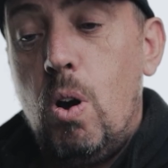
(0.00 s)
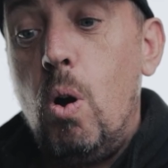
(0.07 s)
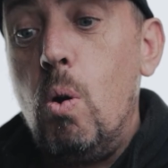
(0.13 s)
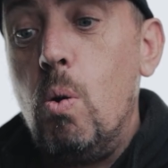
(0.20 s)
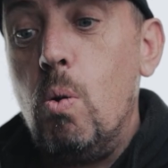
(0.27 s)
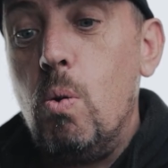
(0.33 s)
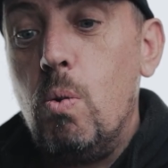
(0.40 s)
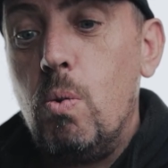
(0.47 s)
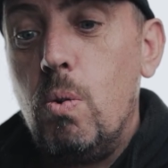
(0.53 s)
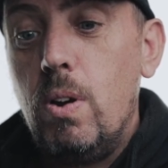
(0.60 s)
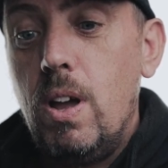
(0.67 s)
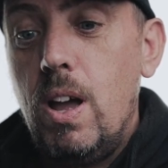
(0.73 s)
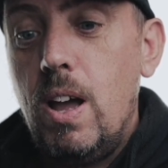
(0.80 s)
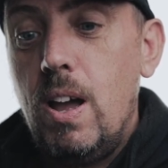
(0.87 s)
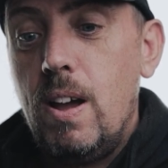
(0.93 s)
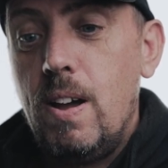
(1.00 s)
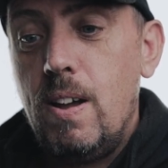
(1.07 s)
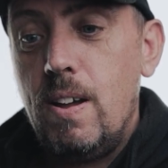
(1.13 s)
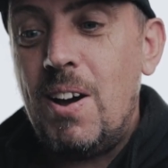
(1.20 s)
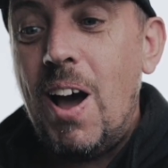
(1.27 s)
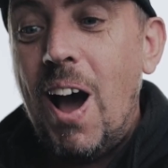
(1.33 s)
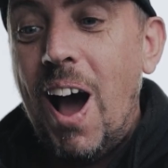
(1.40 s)
Oh, yeah.
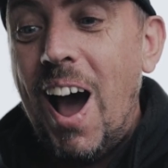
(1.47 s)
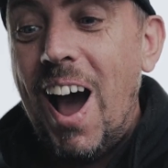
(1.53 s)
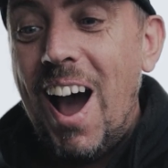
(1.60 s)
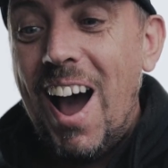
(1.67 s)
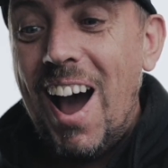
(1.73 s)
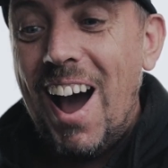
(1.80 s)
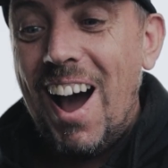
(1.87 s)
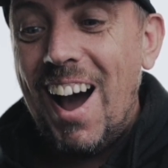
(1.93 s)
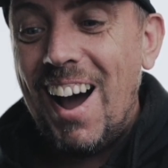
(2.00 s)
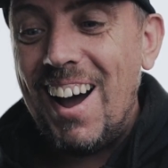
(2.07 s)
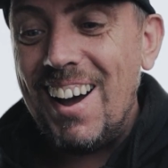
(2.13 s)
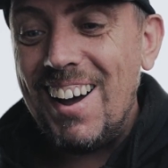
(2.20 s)
Ha ha!